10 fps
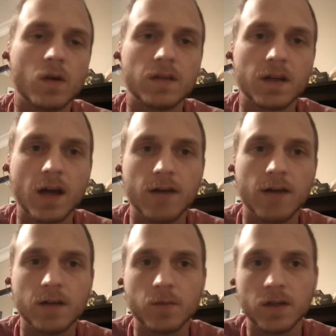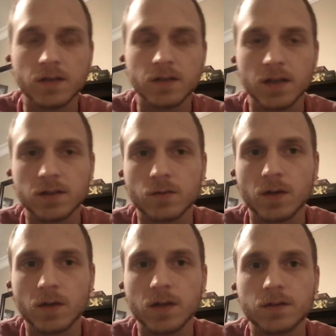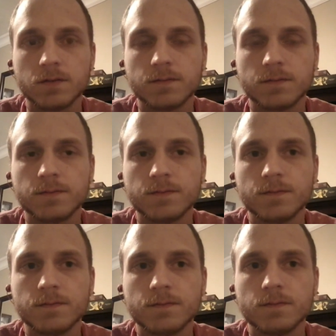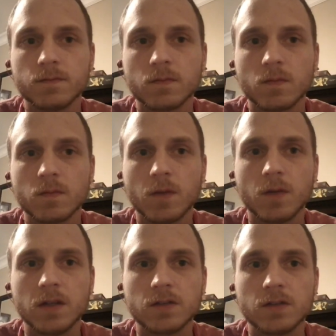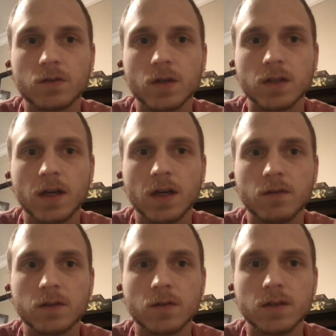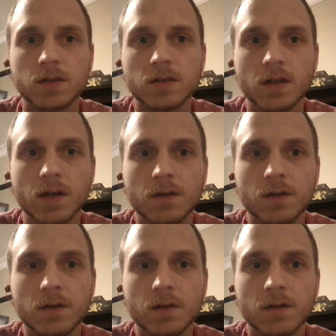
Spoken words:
the agave plantation was. Remember he destroyed that with Teresa there?